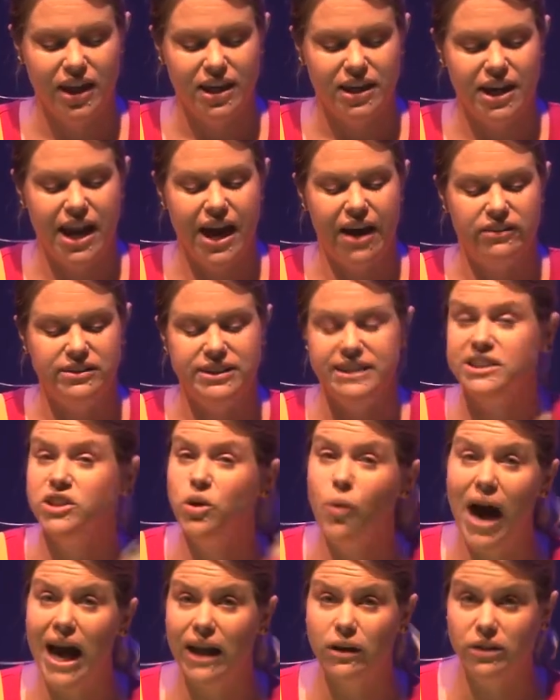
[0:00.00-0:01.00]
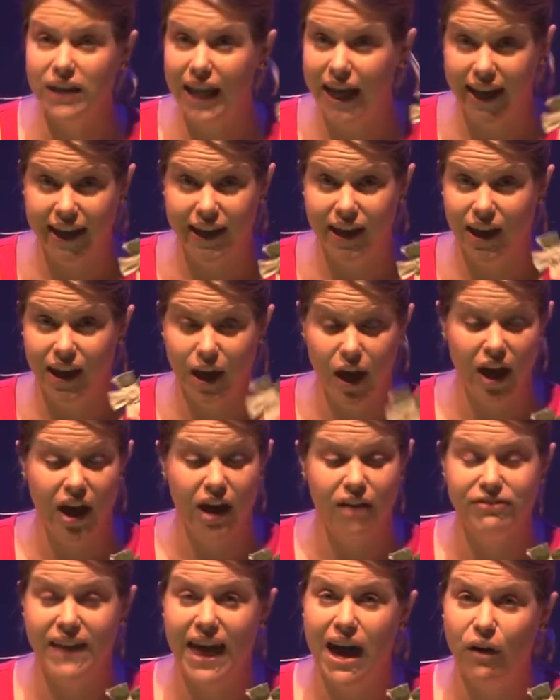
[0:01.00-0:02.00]
Now, doesn't quite look like
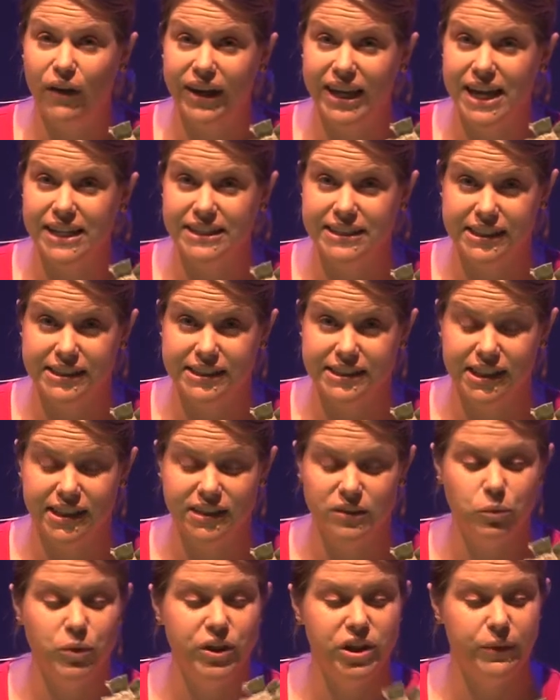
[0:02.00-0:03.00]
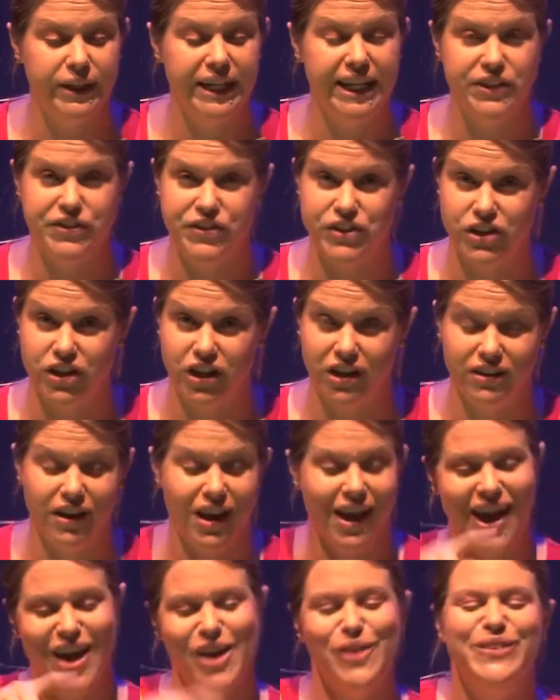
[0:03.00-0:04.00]
a flower yet, does it? What do we need to do?
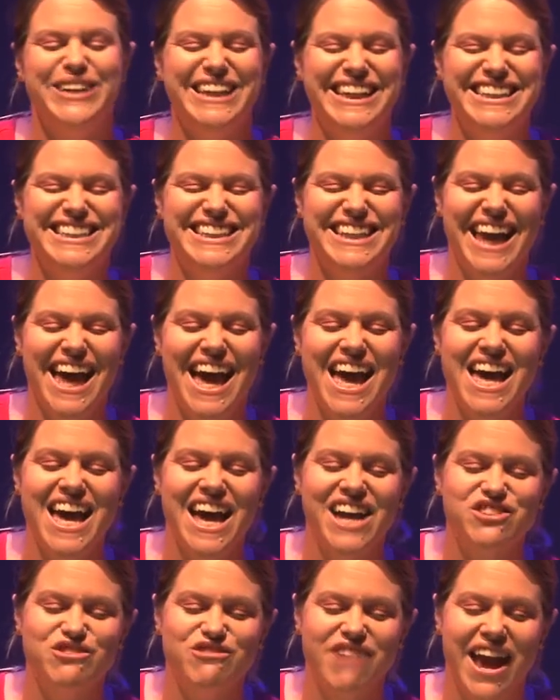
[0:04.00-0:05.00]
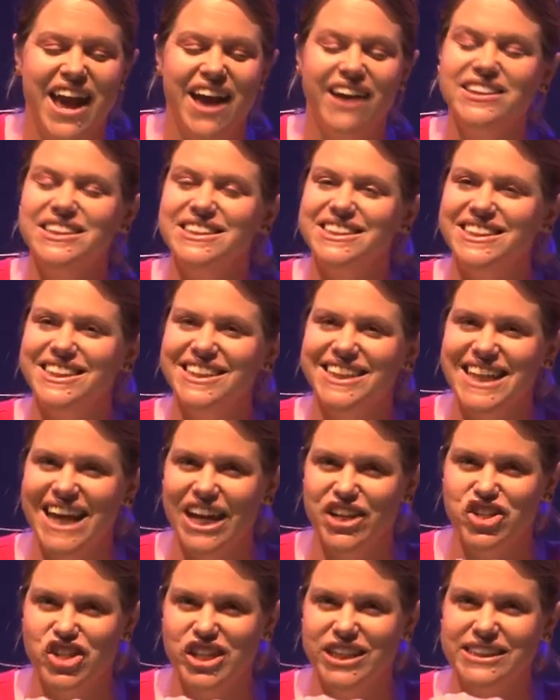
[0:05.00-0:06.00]
We need to cut and round the
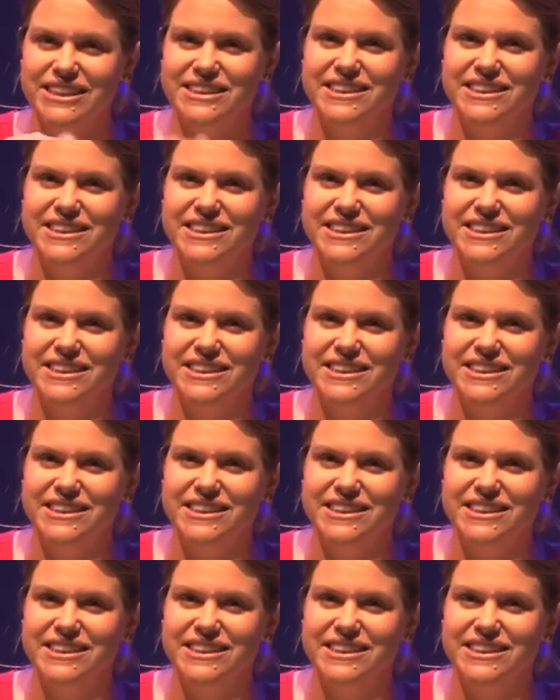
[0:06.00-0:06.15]
edges